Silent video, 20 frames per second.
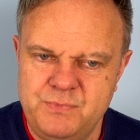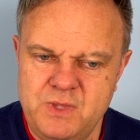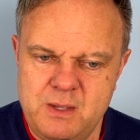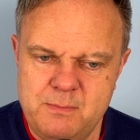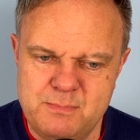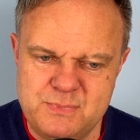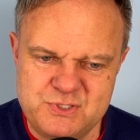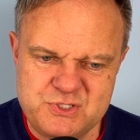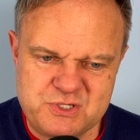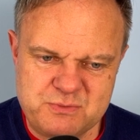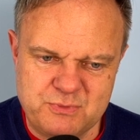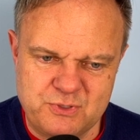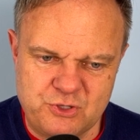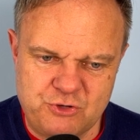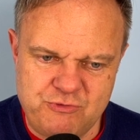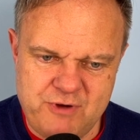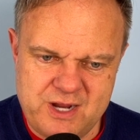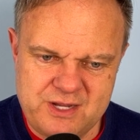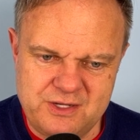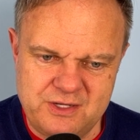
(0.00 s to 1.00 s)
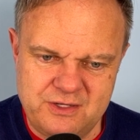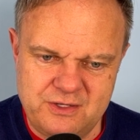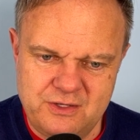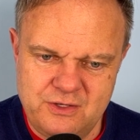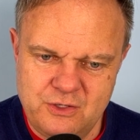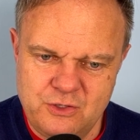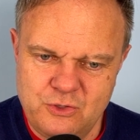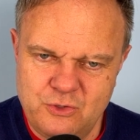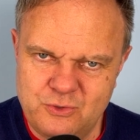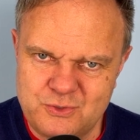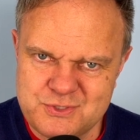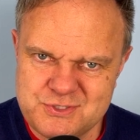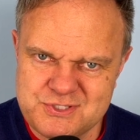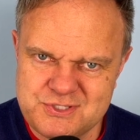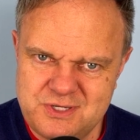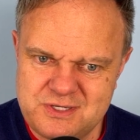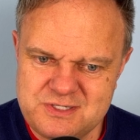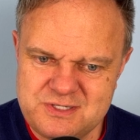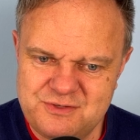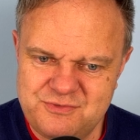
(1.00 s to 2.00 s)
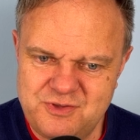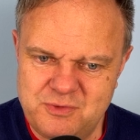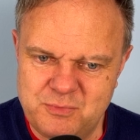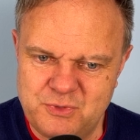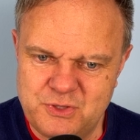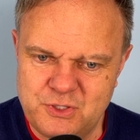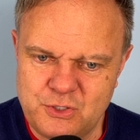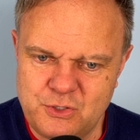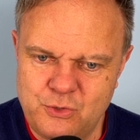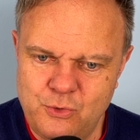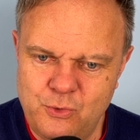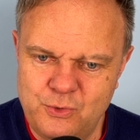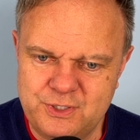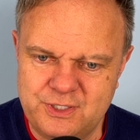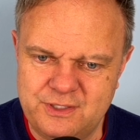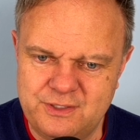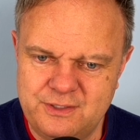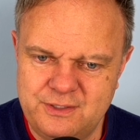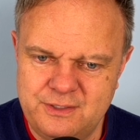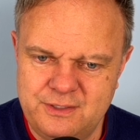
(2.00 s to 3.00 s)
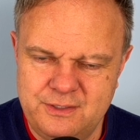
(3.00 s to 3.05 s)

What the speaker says: Mr. McGregor caught sight of him at the corner,